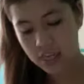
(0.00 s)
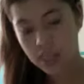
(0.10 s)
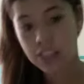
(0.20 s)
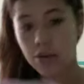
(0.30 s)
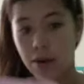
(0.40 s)

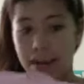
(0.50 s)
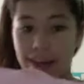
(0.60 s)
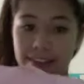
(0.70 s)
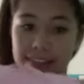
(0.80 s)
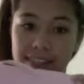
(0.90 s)
So I got
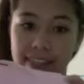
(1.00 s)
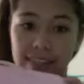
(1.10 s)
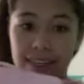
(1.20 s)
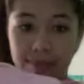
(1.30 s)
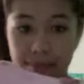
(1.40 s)
these
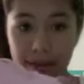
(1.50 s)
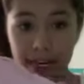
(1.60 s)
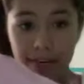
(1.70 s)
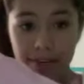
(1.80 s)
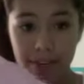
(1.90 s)
light
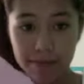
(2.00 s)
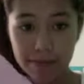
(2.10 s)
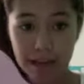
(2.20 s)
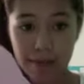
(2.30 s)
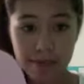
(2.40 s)
pink flip
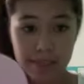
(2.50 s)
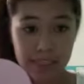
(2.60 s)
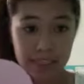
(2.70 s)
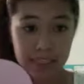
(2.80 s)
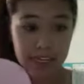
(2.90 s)
flops